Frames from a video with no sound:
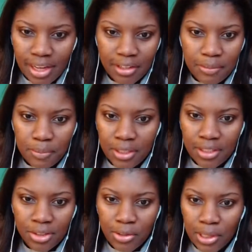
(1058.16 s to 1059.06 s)
I can
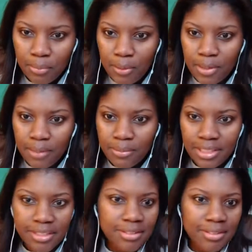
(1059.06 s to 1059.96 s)
be, maybe I'm
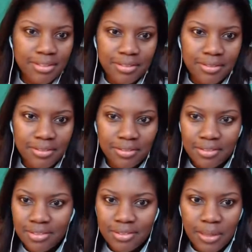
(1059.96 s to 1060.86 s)
dense.
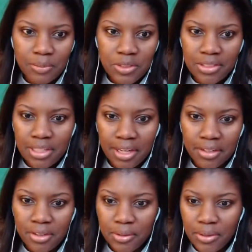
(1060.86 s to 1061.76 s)
I'm just
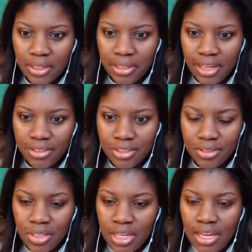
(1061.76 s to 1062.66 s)
saying, I'm
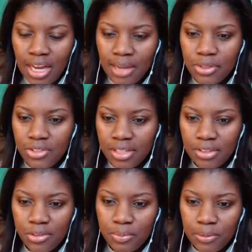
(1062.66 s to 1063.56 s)
just saying
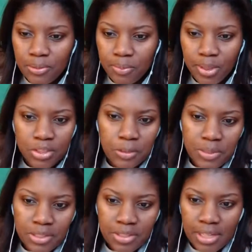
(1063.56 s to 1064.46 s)
there's a bit much to
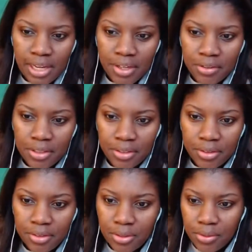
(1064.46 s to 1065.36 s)
be desired here.
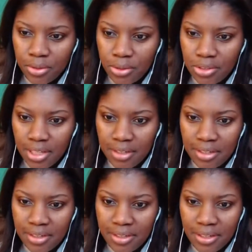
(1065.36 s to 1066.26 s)
You're
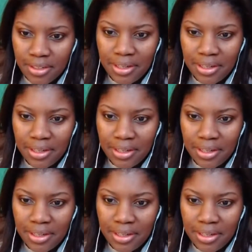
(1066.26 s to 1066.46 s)
sending